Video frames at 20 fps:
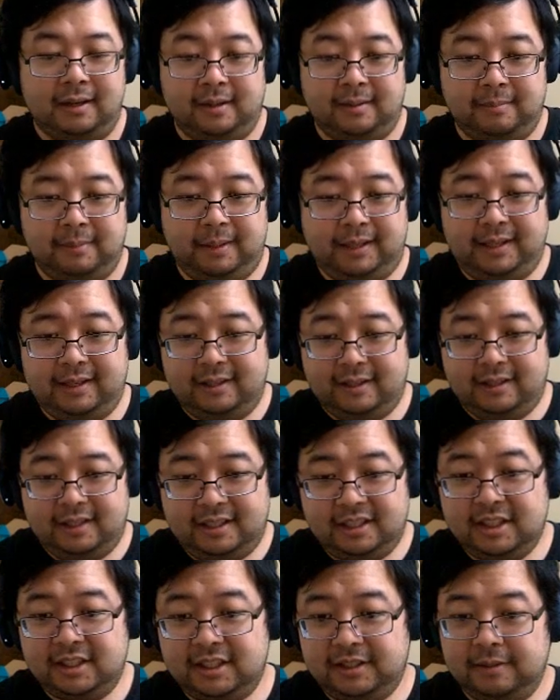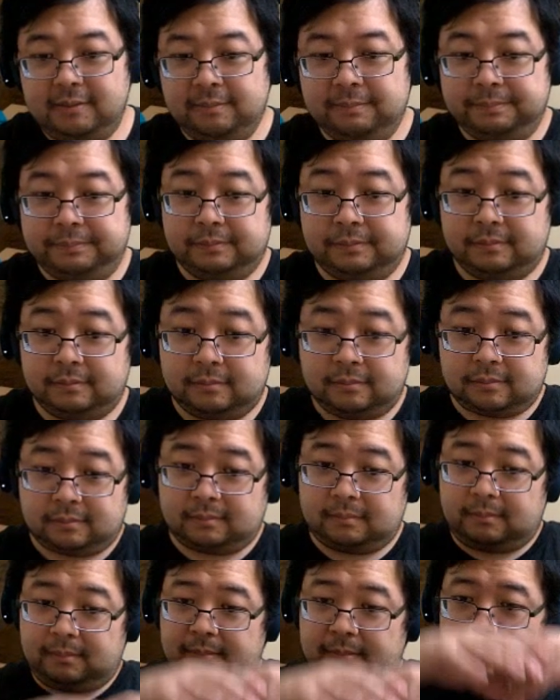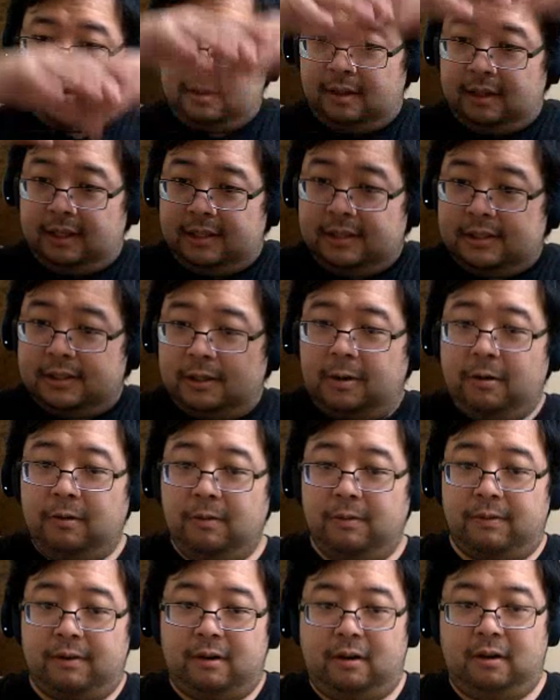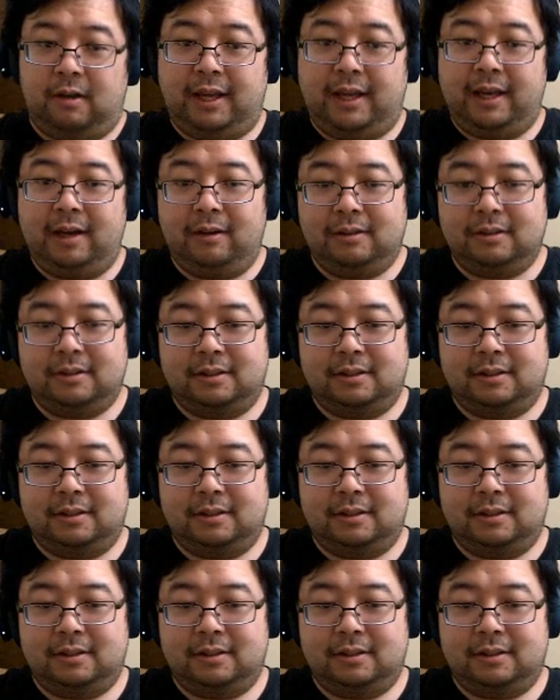In addition, there's an overall count,